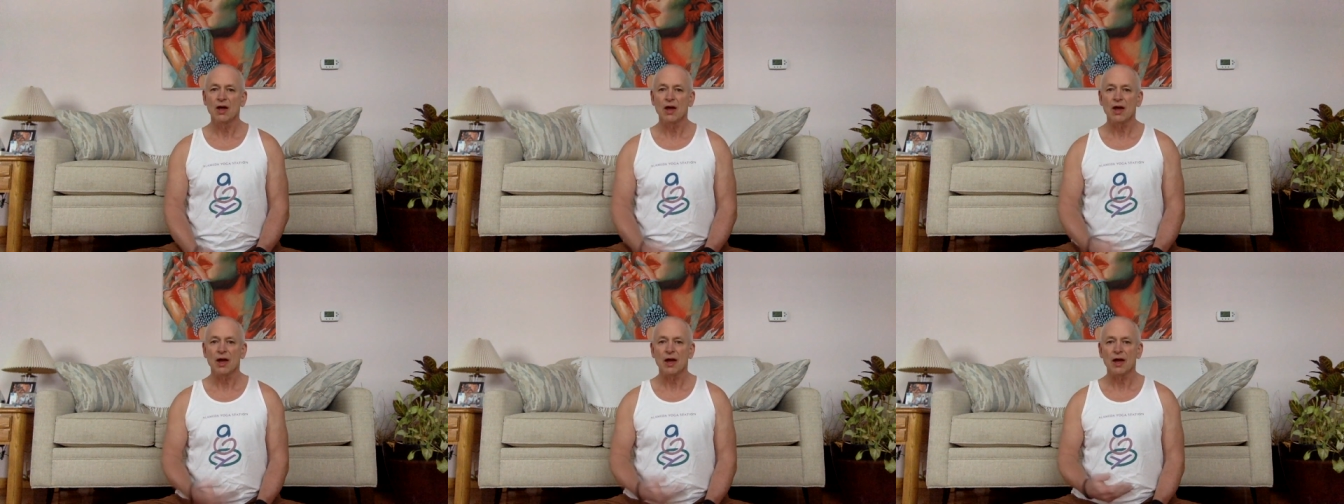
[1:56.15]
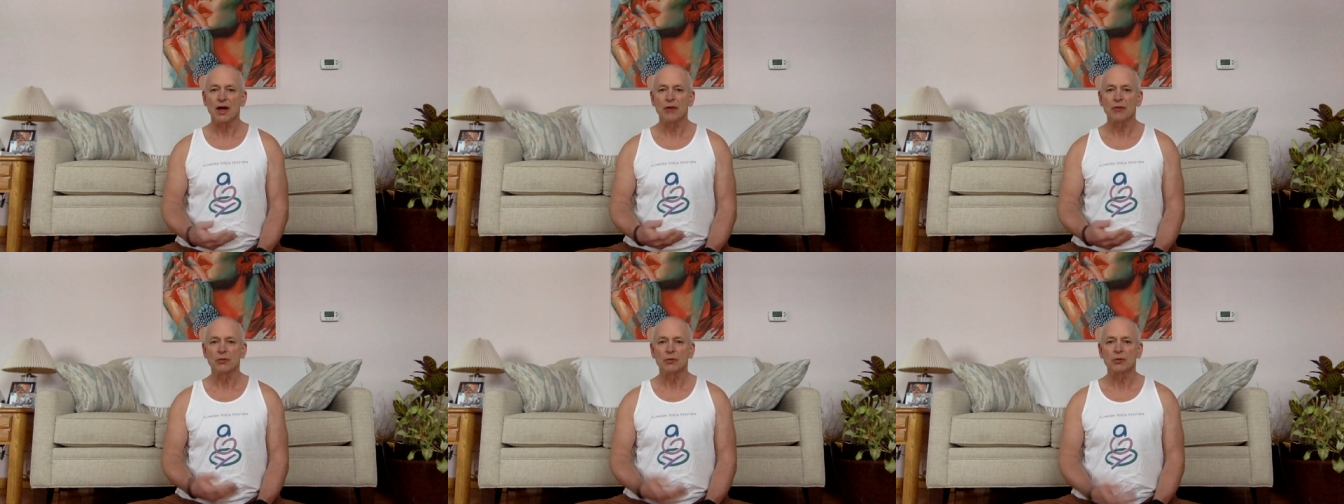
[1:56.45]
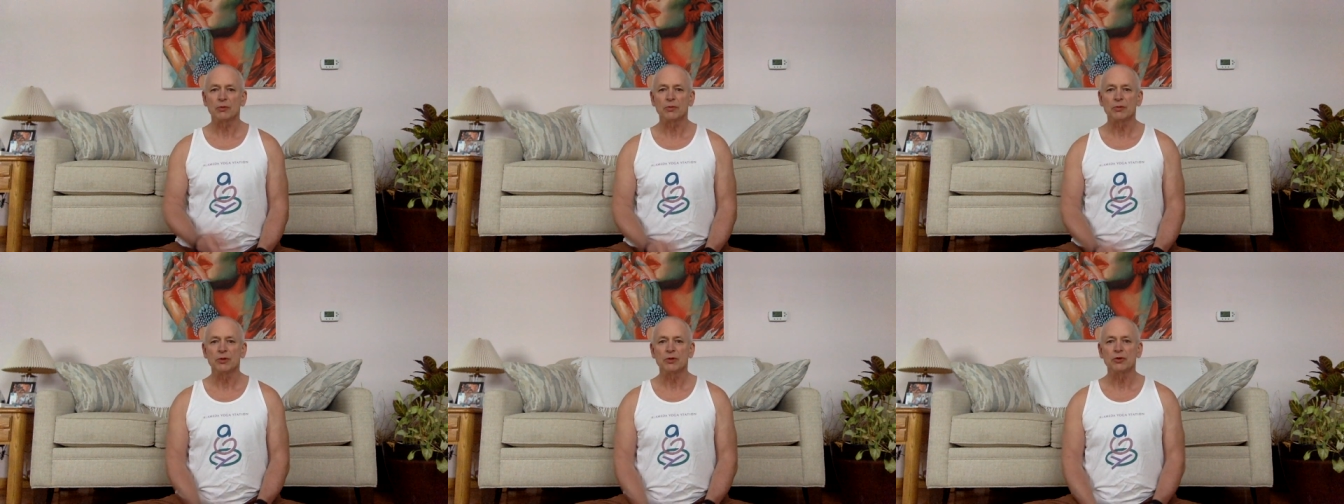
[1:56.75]
And
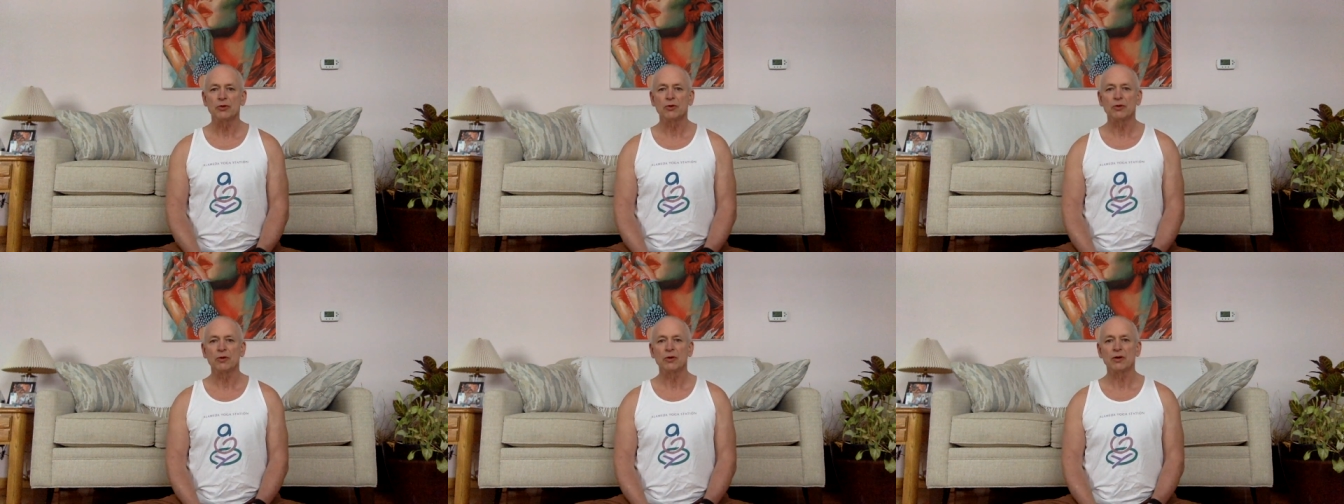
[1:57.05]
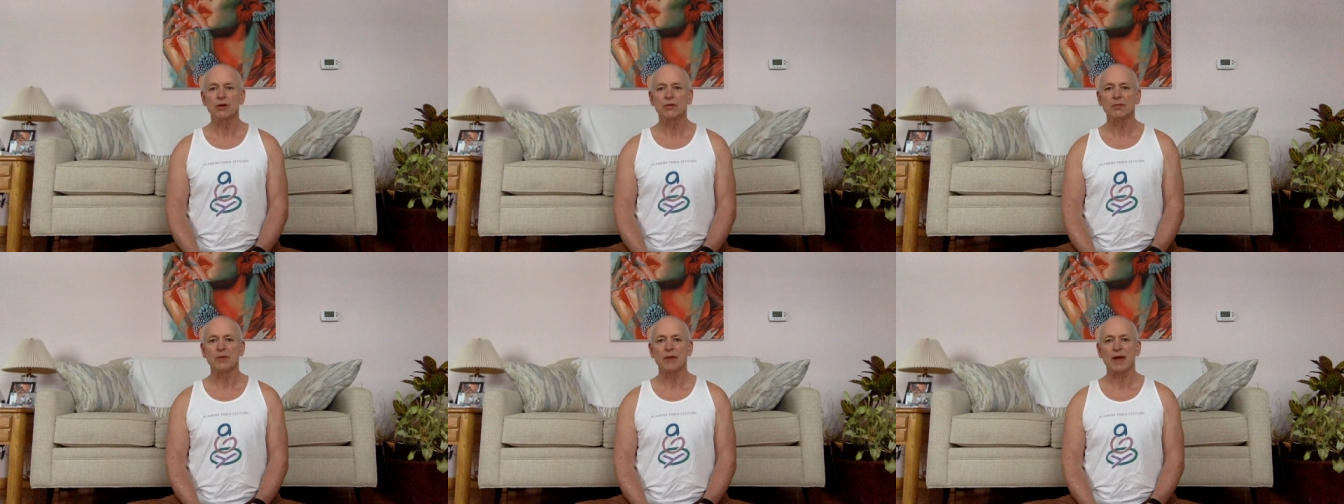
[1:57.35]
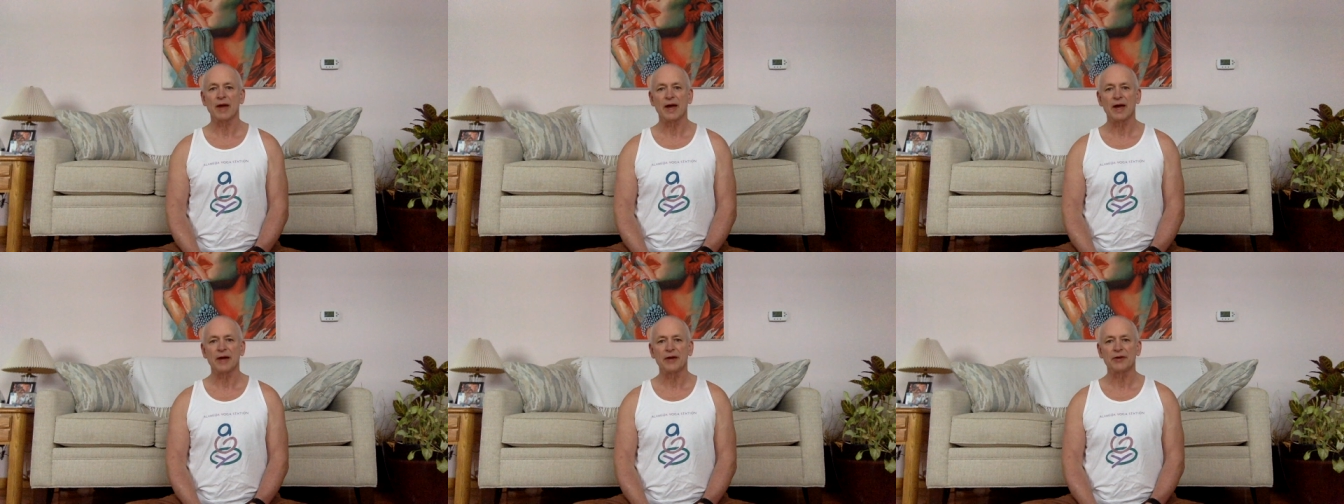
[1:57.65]
we've been doing them
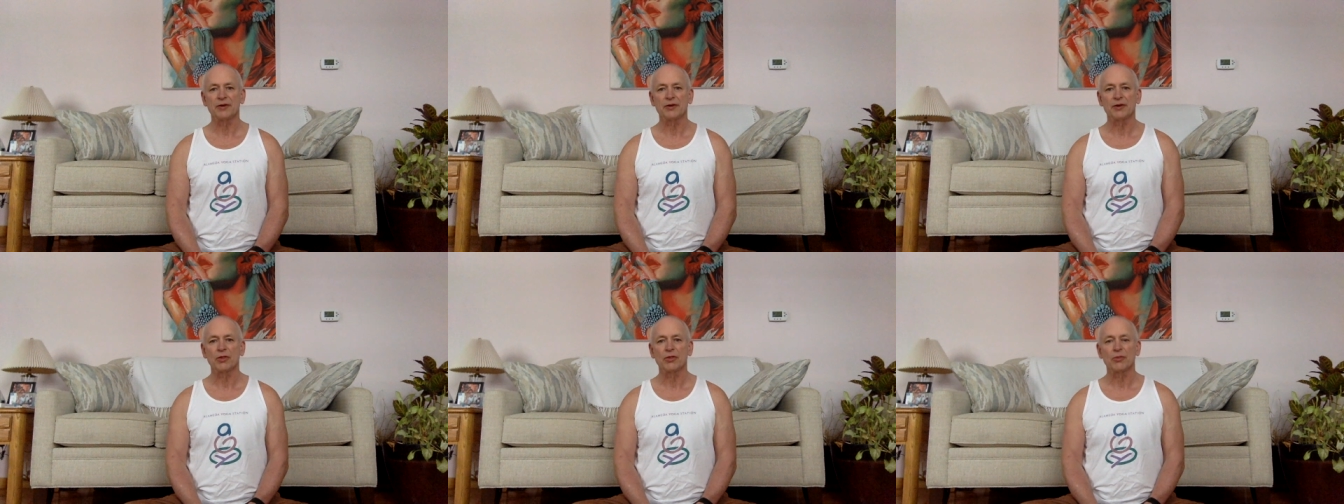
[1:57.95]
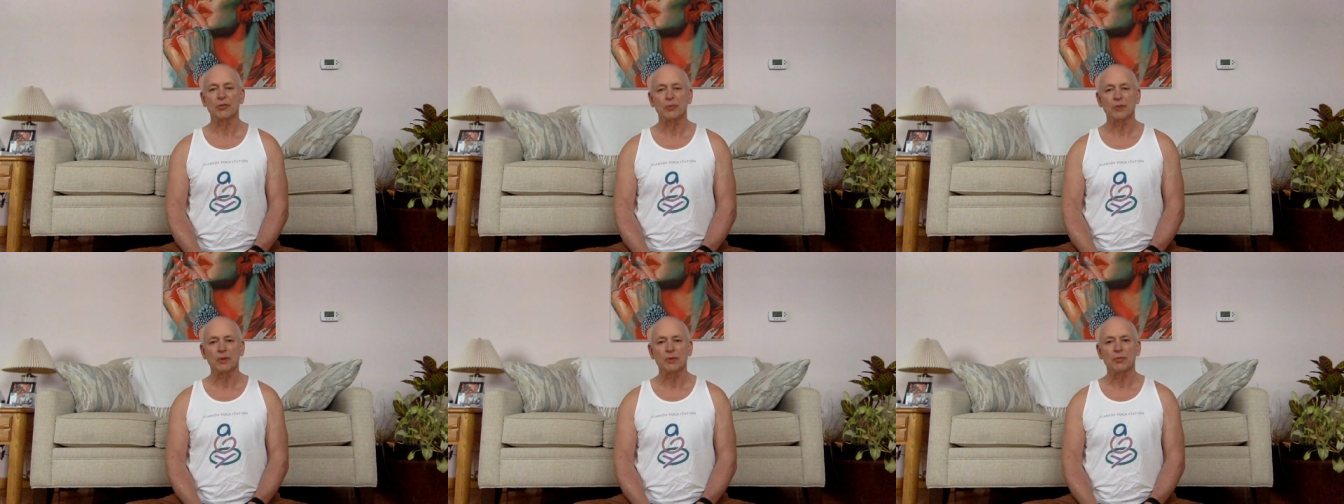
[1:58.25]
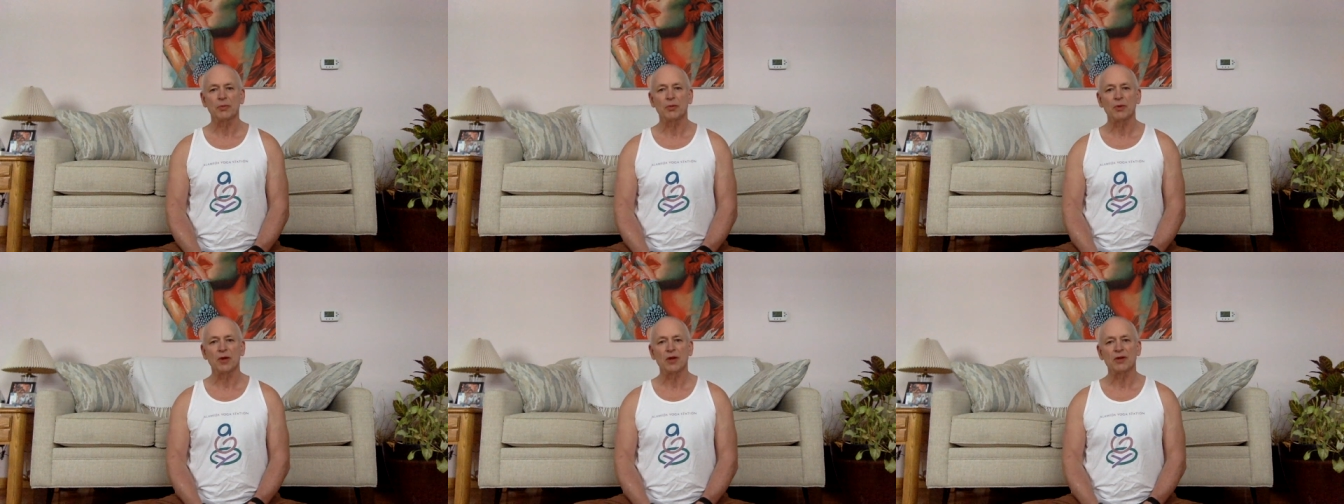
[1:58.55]
at 3
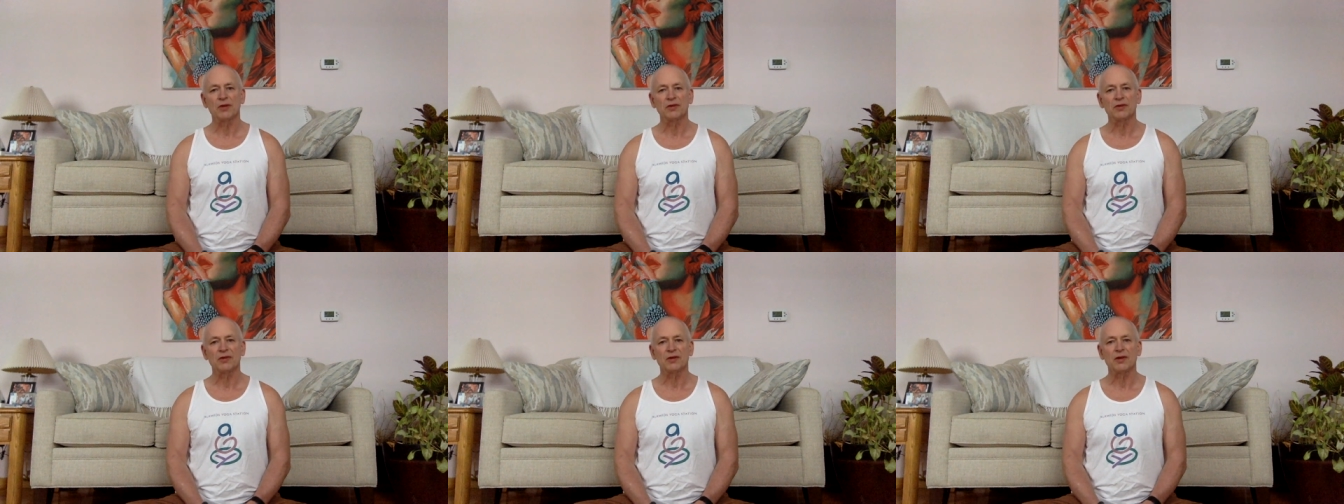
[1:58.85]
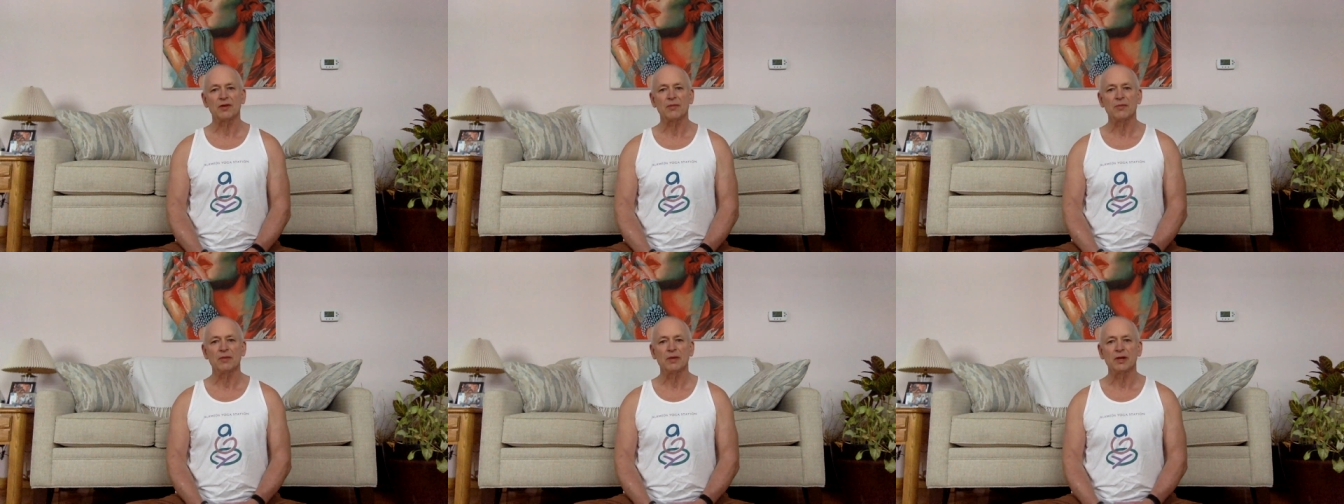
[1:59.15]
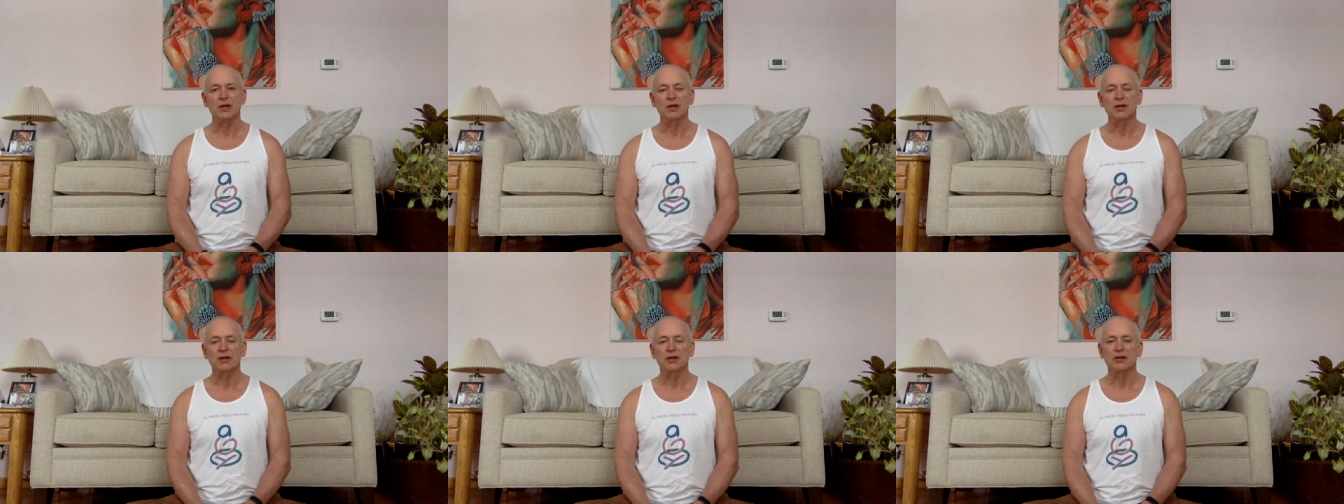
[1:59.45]
breaths a
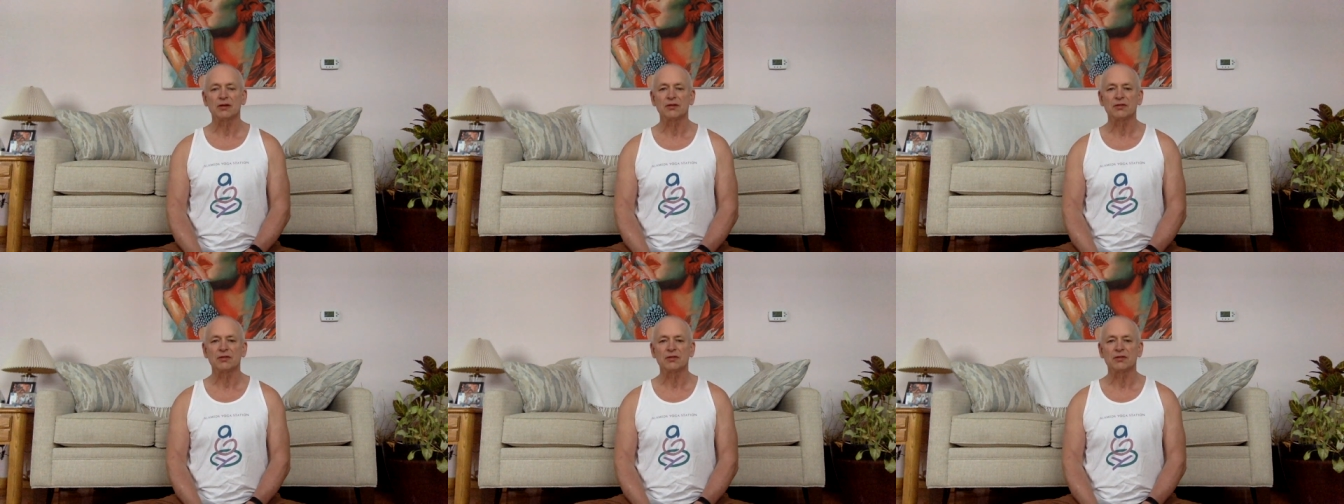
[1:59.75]
minute,